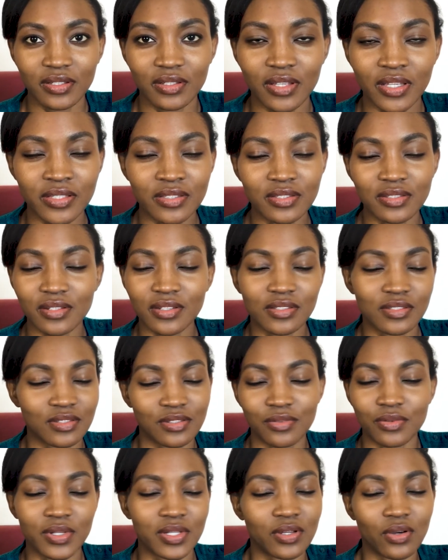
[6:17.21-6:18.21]

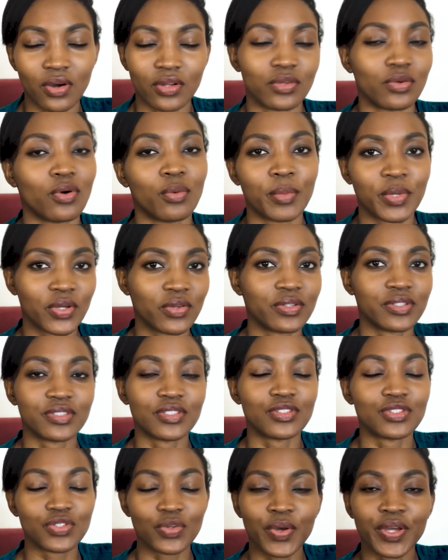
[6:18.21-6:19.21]
It's really hot. Oh my goodness,
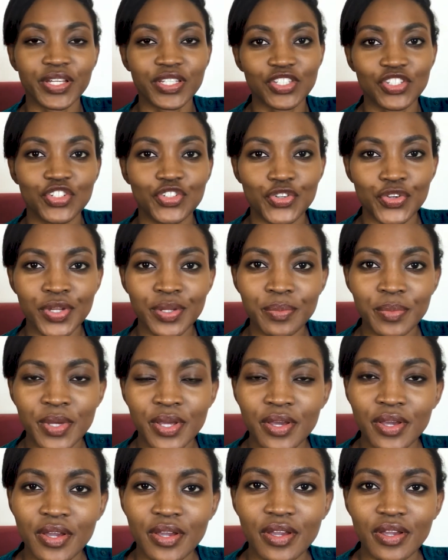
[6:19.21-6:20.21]
it's so extreme.
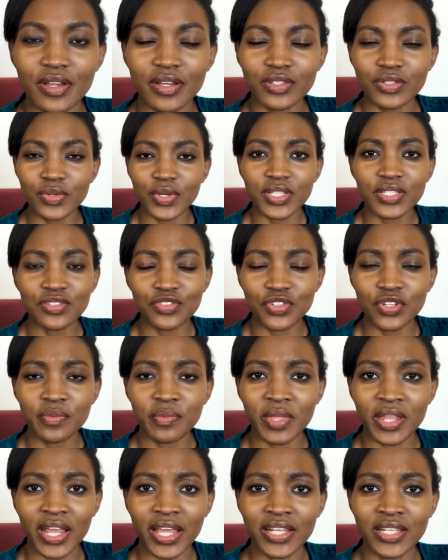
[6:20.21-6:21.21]
It's so extreme
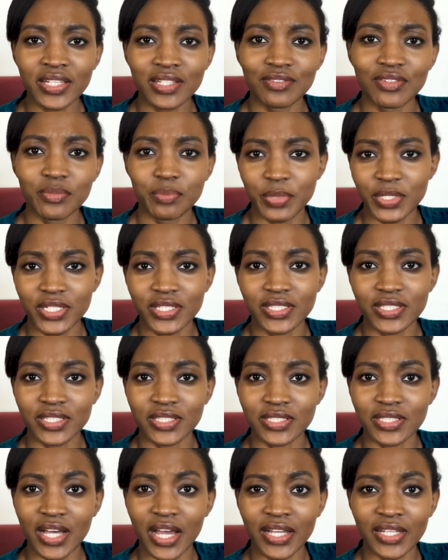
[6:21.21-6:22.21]
that I live in
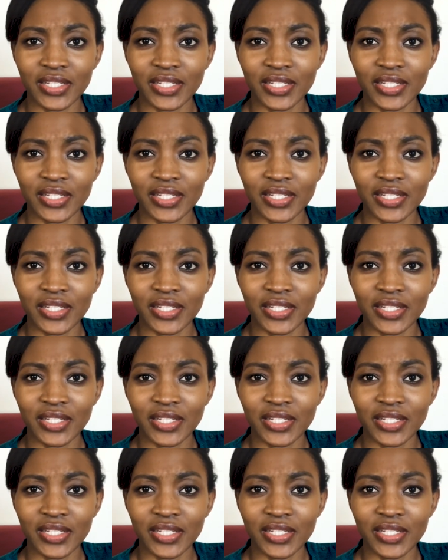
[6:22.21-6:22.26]
buildings.